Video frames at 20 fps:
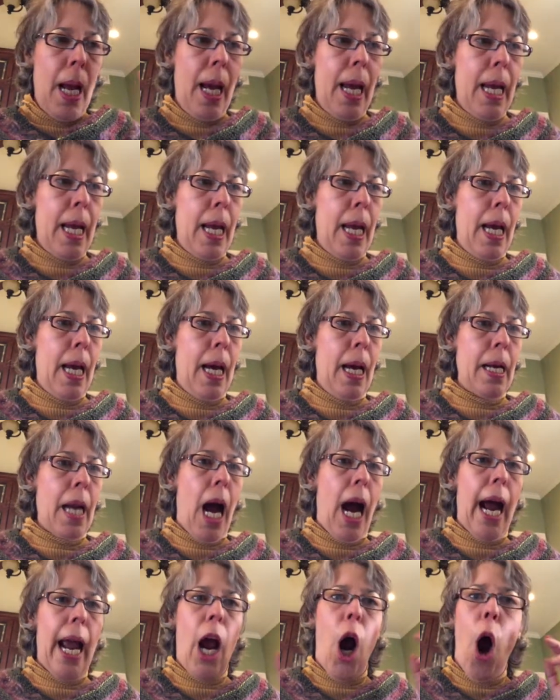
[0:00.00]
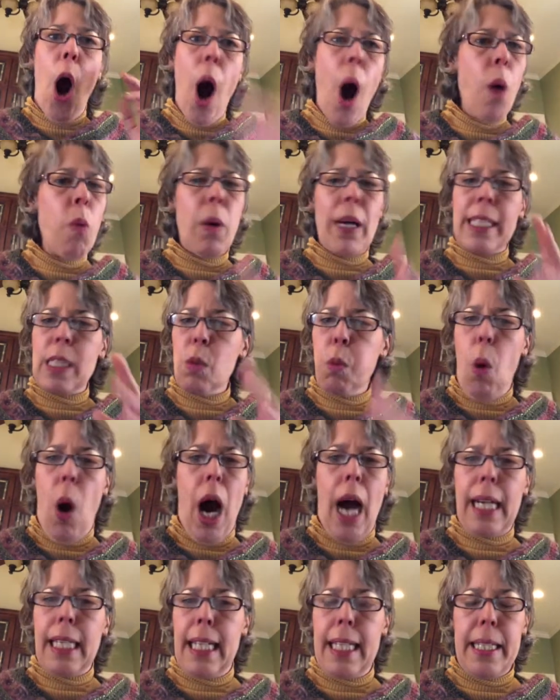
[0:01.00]
And I always
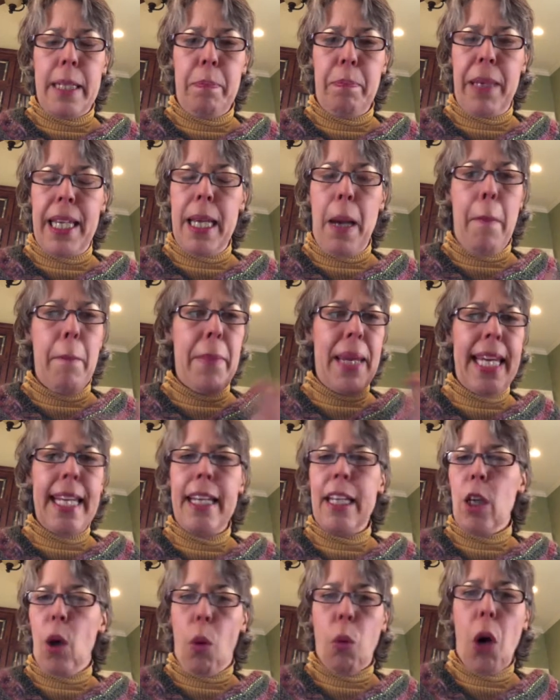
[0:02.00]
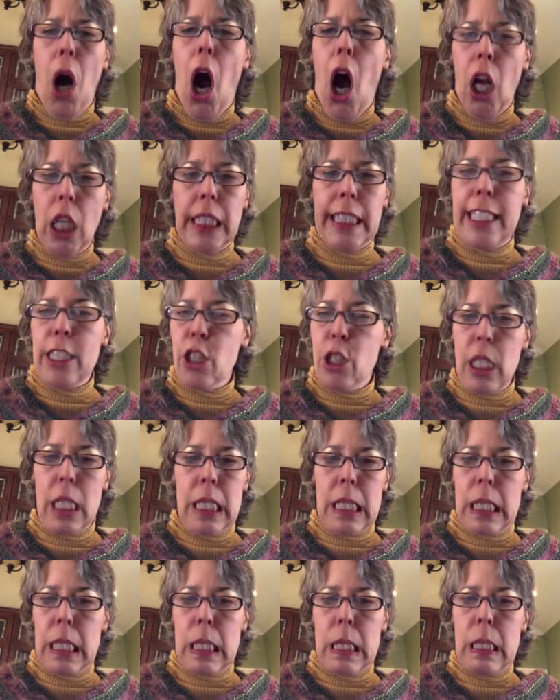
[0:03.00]
wanted to be a
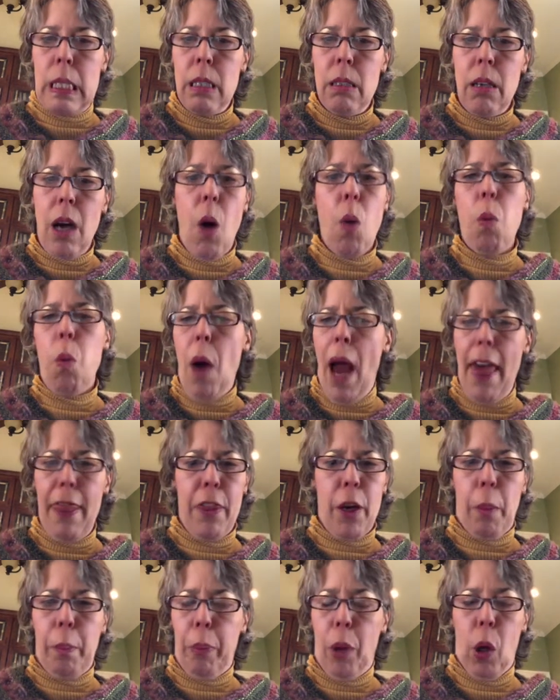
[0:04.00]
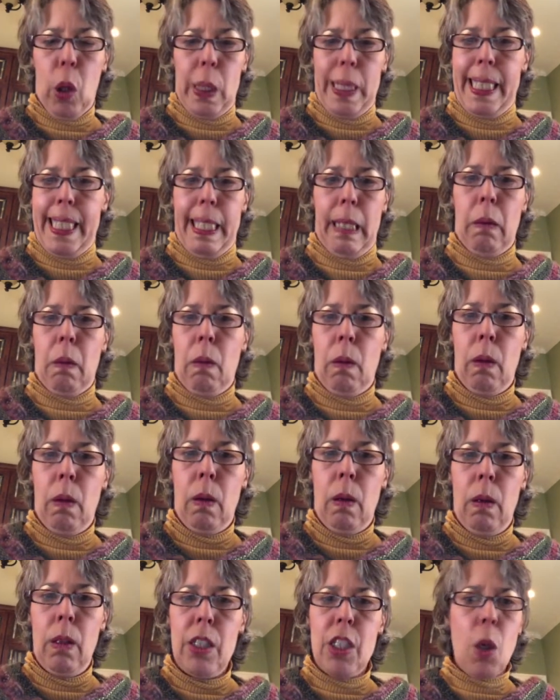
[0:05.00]
meteorologist, a weather person,
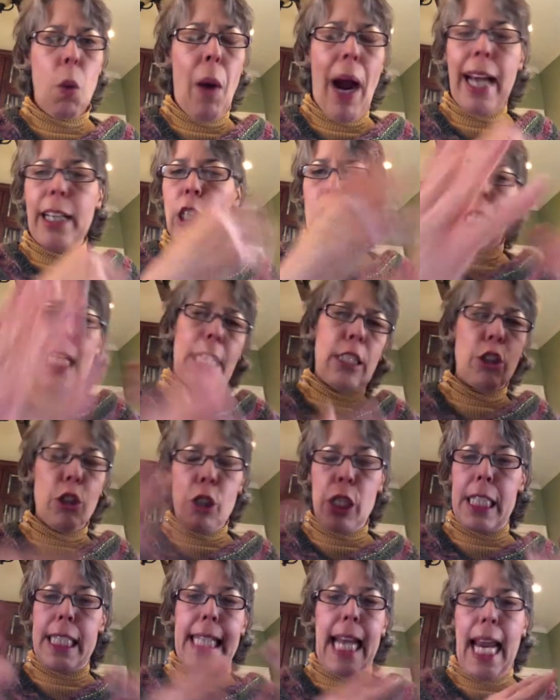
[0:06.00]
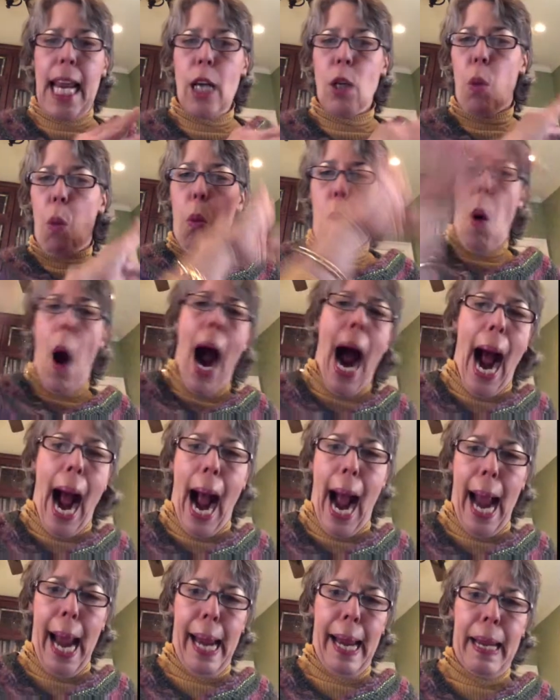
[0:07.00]
so I could understand
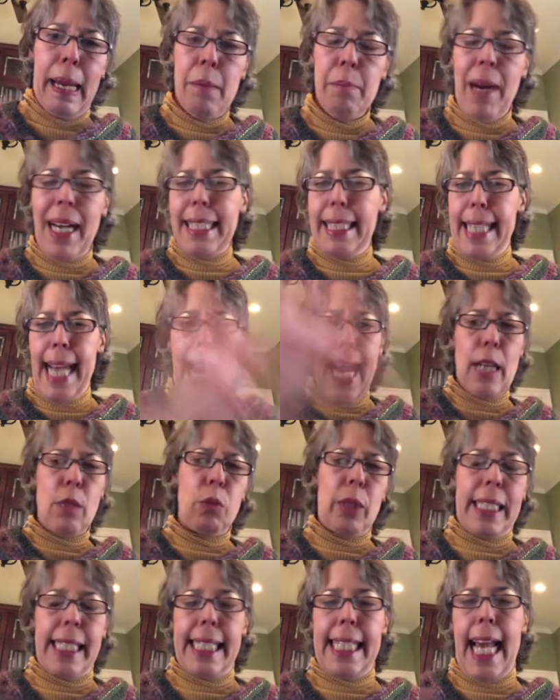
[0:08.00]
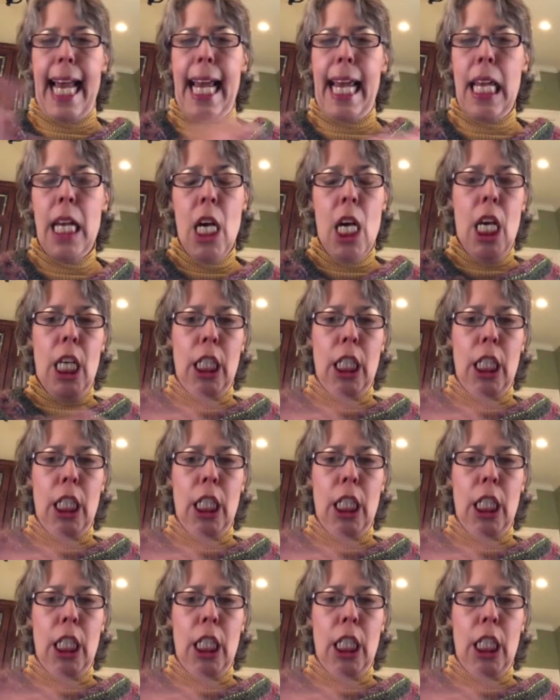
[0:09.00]
why. My dad would say